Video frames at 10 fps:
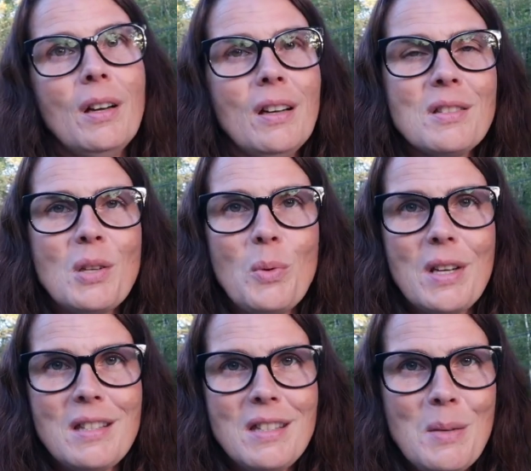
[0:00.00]
So when
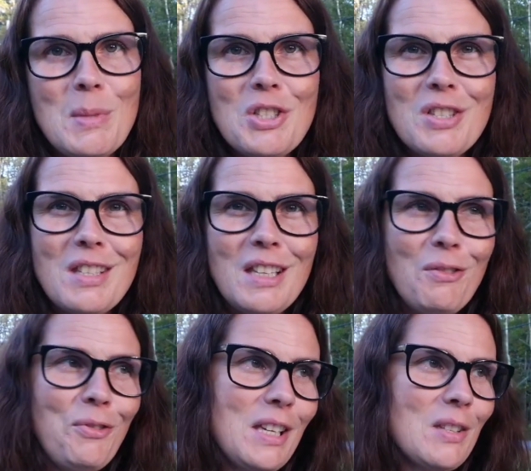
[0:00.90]
I see them, it's just like a
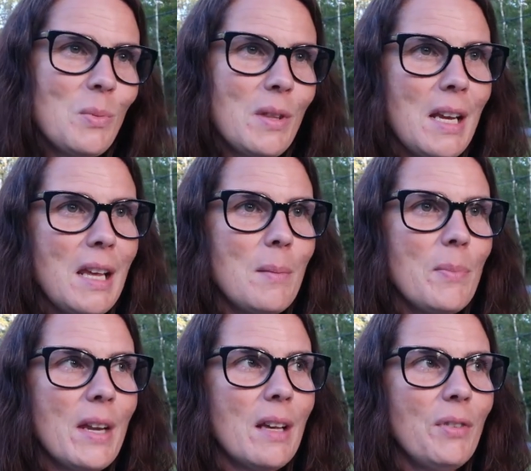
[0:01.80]
face with a name
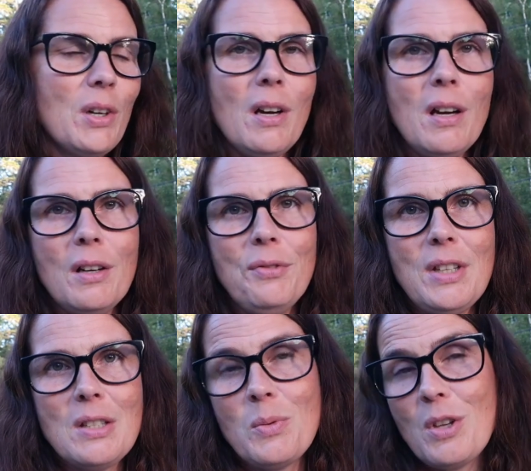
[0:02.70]
that I've,
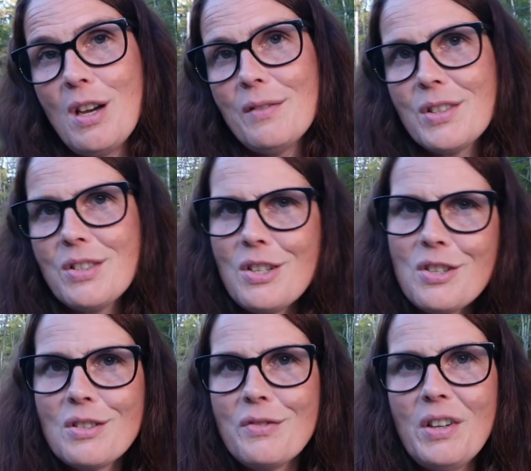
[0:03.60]
face with the
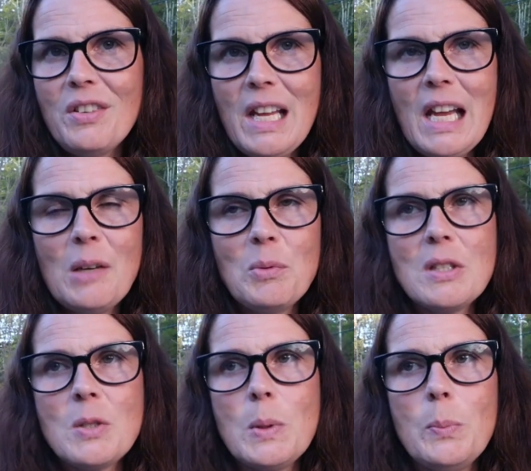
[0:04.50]
conversations I've already had with
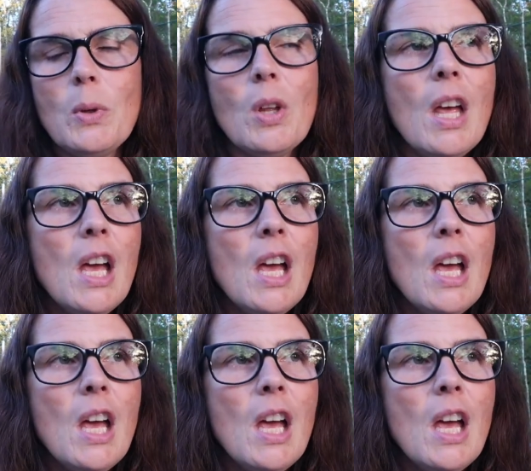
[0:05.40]
these people.